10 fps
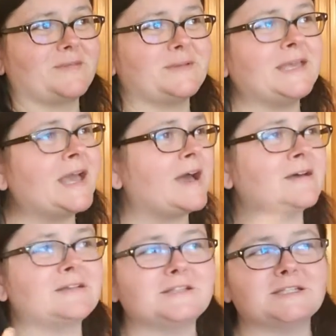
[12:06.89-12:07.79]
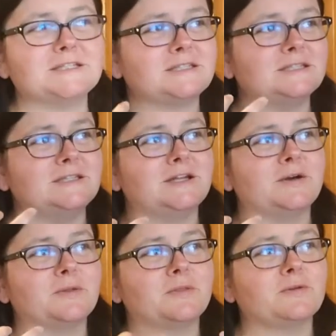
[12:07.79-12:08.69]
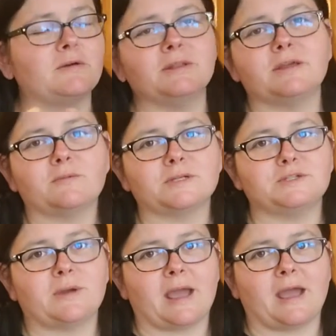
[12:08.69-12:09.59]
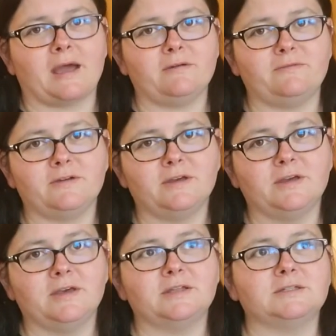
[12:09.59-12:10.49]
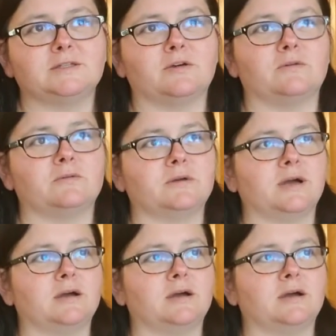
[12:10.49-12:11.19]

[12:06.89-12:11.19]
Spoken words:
yeah, just, throw in there what you have. Don't,